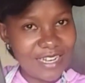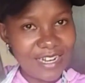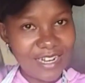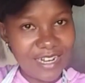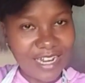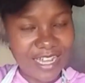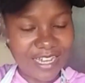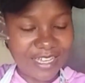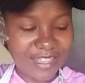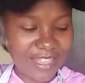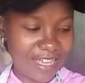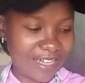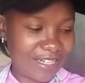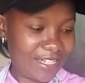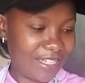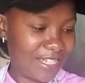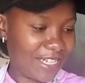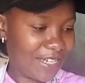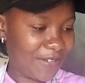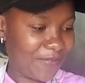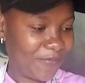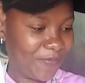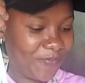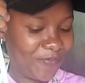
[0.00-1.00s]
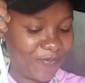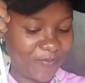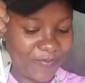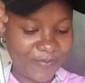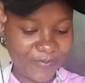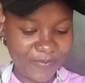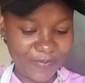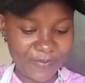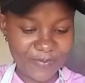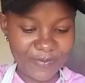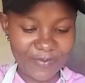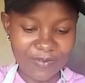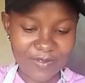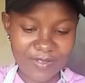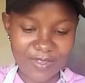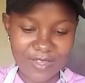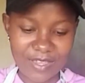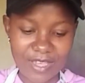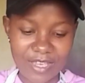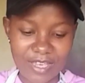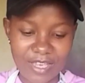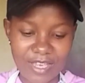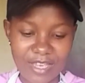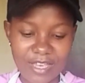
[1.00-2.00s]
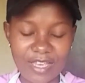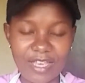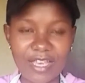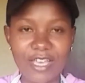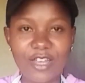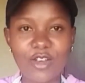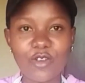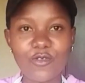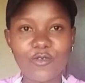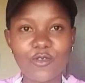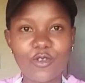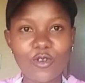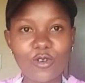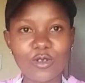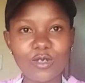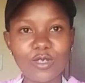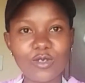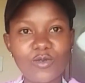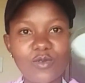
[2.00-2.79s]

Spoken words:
like that. Of course,